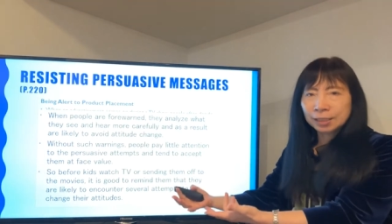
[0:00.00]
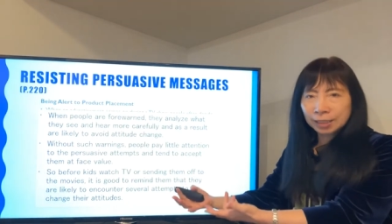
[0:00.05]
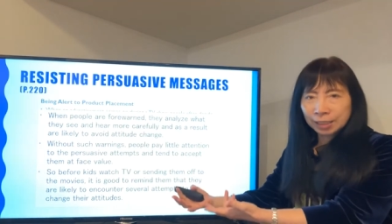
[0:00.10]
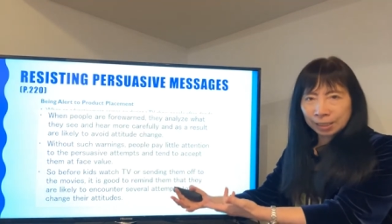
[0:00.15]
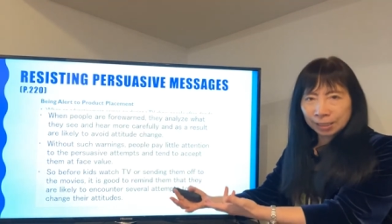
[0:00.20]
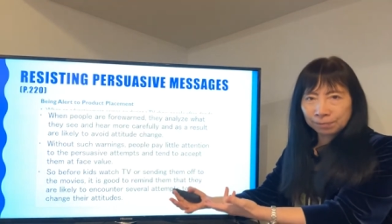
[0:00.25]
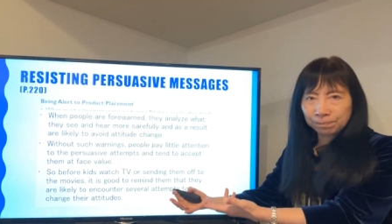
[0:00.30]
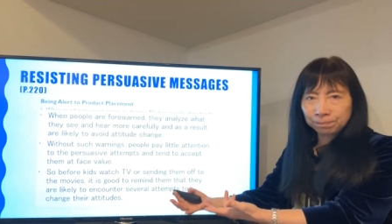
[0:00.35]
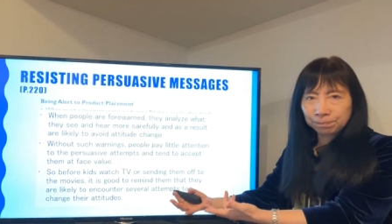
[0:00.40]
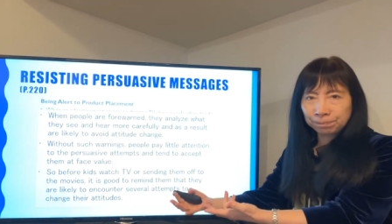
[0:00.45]

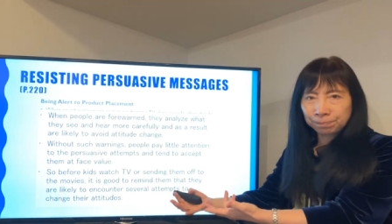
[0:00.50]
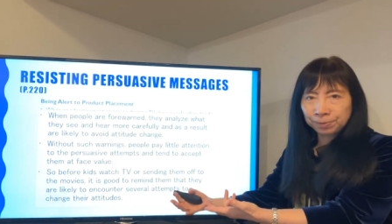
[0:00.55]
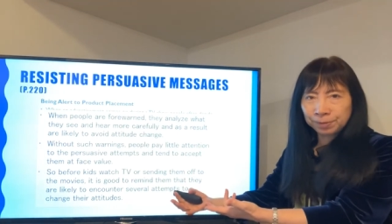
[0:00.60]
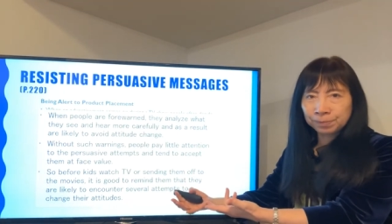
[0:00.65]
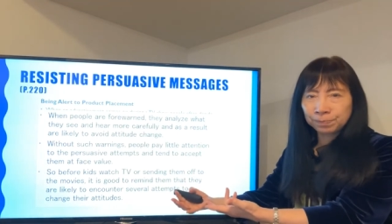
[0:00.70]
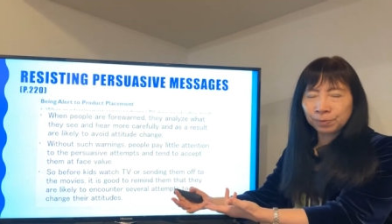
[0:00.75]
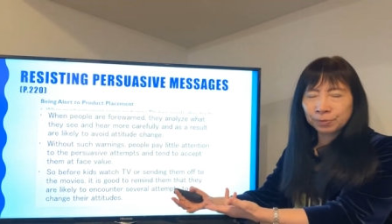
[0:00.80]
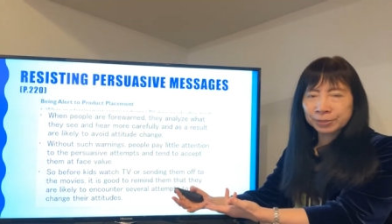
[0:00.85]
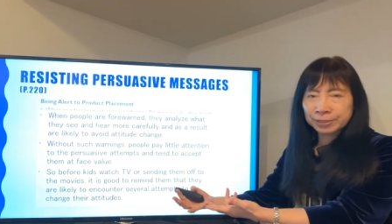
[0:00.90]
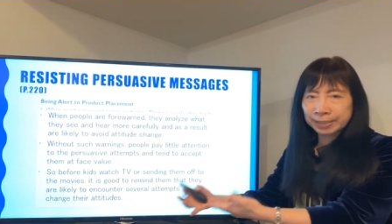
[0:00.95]
uh,
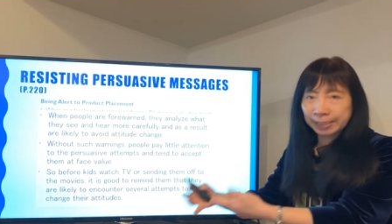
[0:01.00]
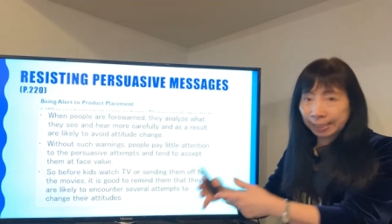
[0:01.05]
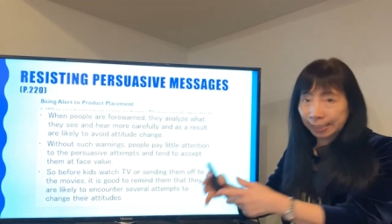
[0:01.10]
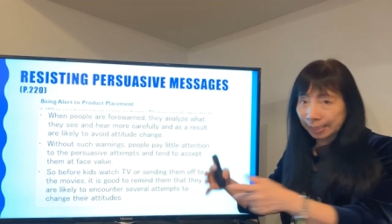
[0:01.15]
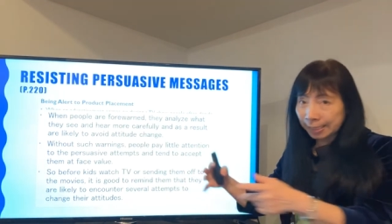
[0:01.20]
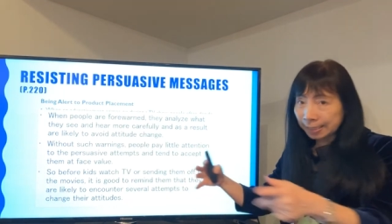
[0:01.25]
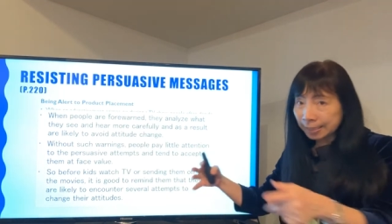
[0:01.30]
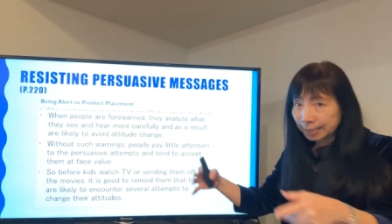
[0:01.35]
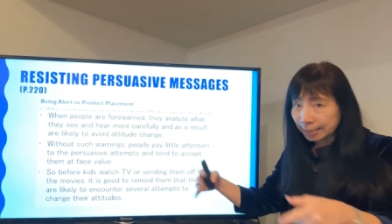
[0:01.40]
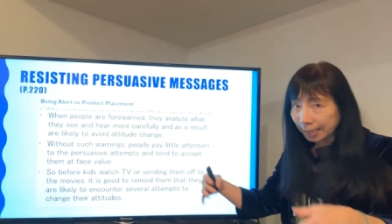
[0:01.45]
people sit
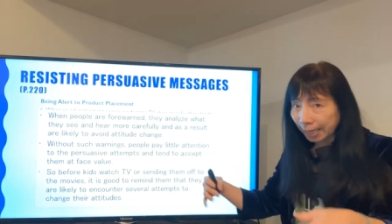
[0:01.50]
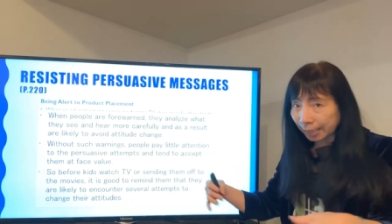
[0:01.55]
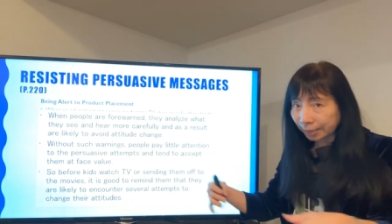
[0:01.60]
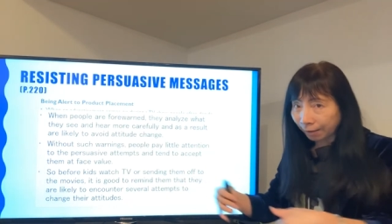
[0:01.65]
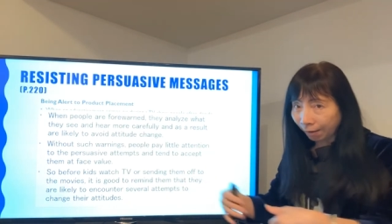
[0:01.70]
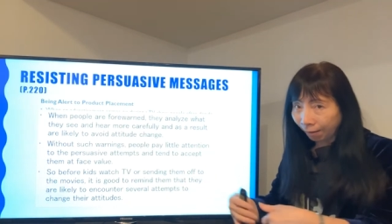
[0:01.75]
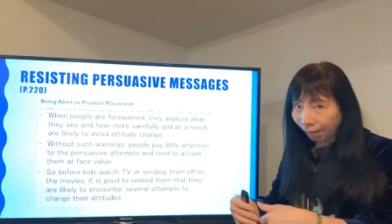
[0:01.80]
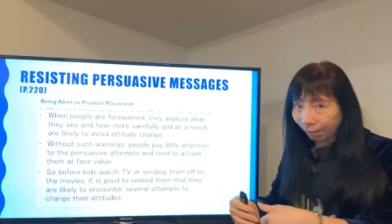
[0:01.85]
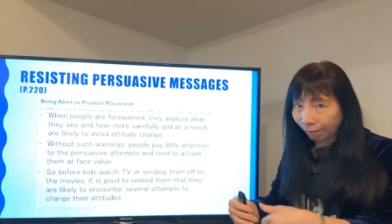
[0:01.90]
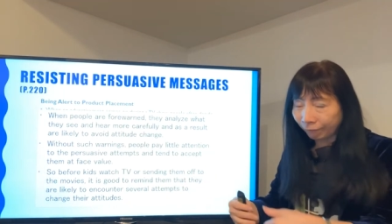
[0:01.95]
inside
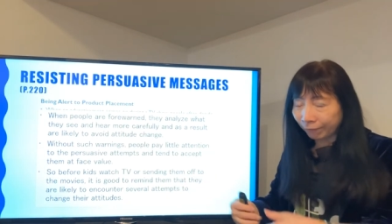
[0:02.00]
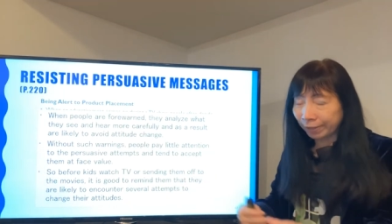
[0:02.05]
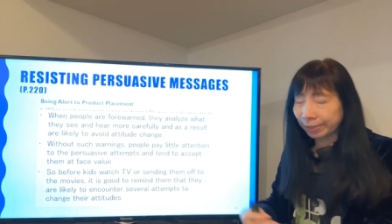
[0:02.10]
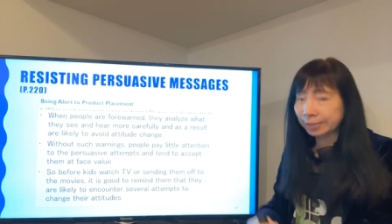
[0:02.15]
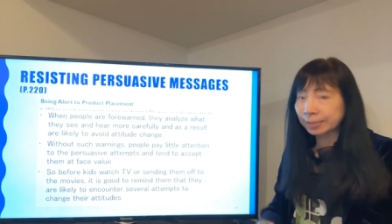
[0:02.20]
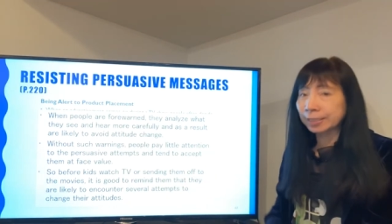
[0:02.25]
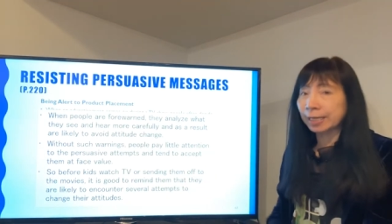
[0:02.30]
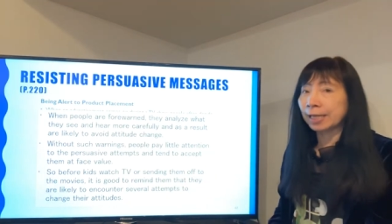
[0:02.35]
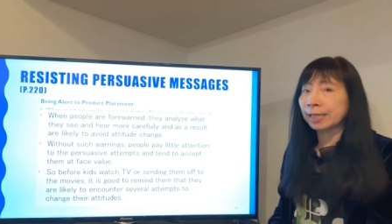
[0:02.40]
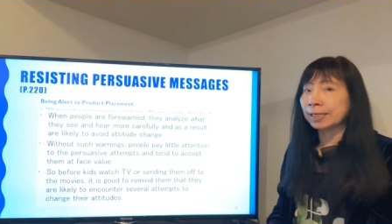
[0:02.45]
the
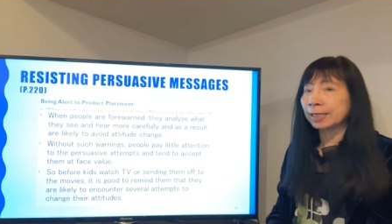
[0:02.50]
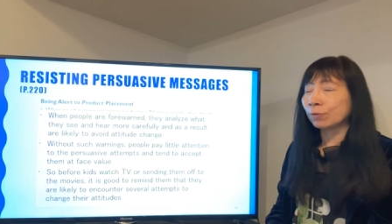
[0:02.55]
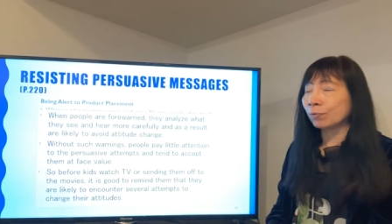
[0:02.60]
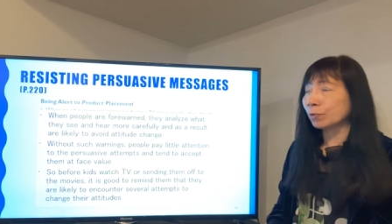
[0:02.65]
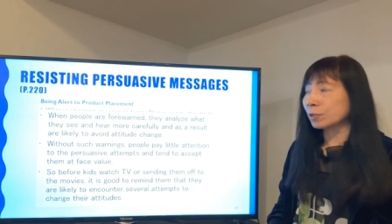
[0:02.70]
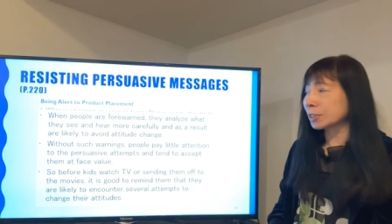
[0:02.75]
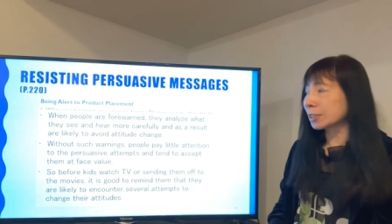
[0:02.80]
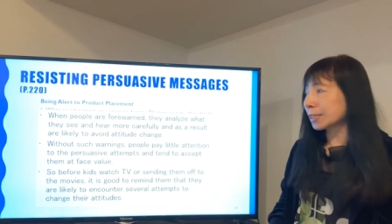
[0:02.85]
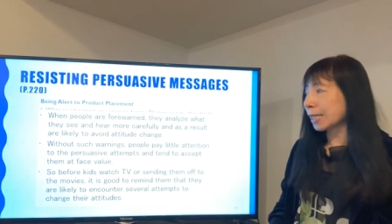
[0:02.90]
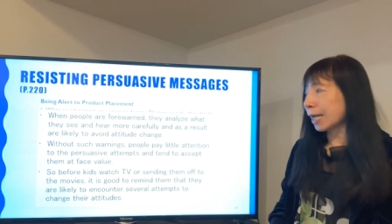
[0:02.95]
office and they
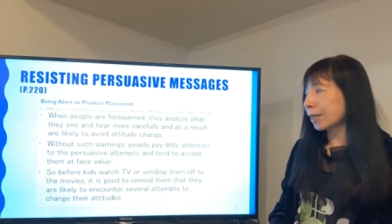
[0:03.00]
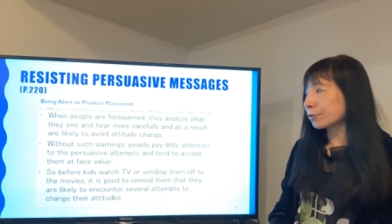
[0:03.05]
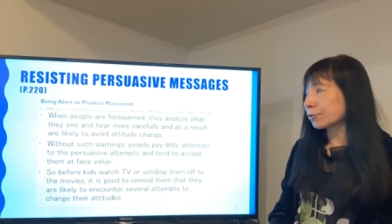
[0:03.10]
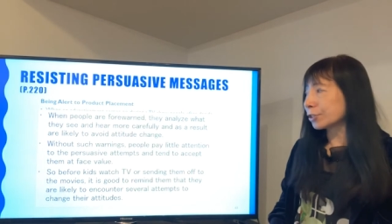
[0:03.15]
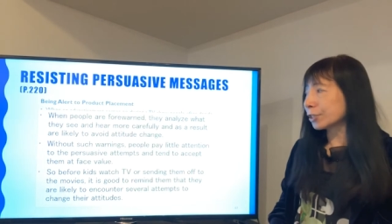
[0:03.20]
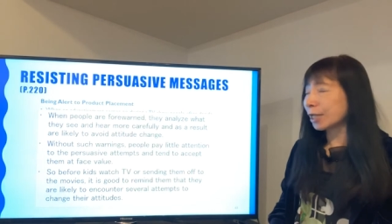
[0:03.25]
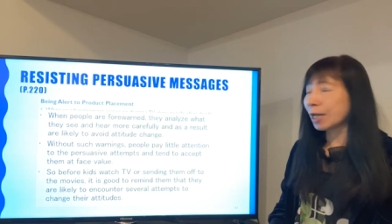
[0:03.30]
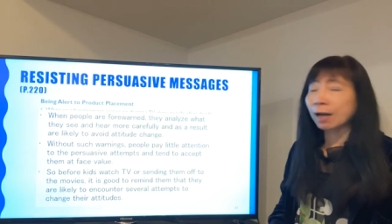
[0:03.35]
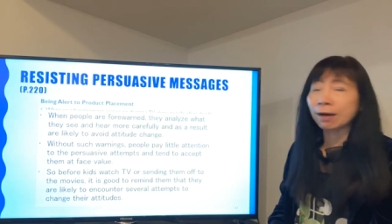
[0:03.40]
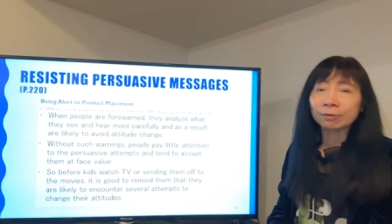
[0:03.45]
will start to
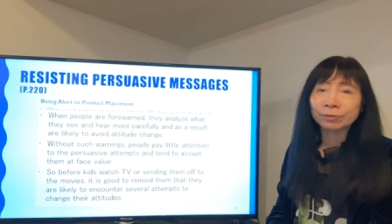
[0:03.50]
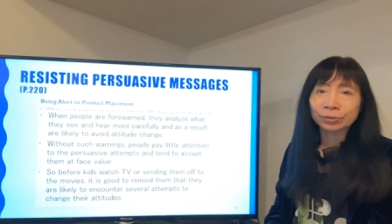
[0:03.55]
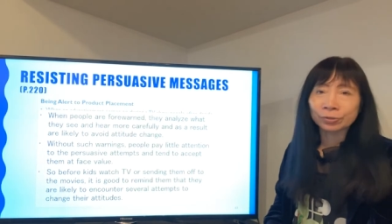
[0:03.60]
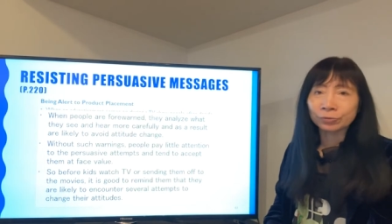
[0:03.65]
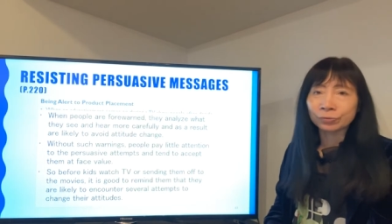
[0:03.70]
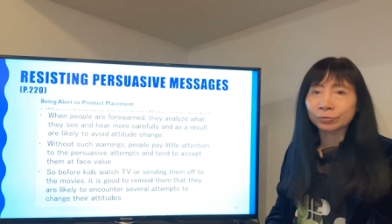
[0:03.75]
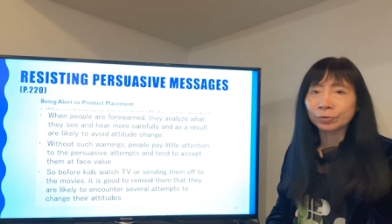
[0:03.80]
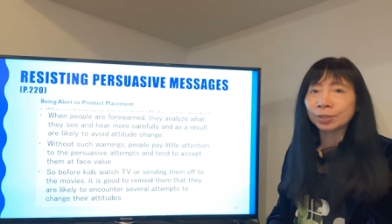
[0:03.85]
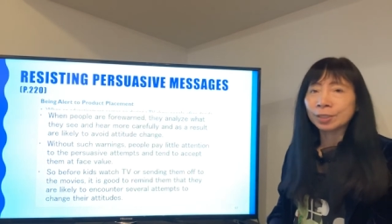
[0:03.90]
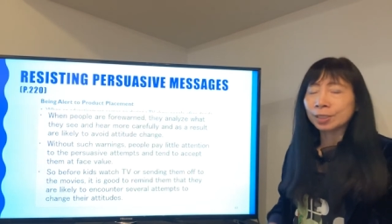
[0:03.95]
tell
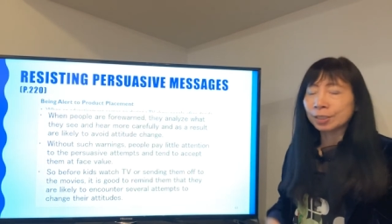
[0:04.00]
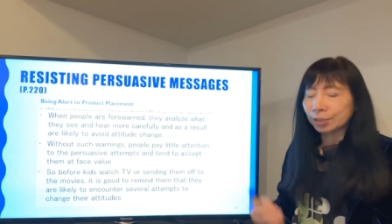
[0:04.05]
you,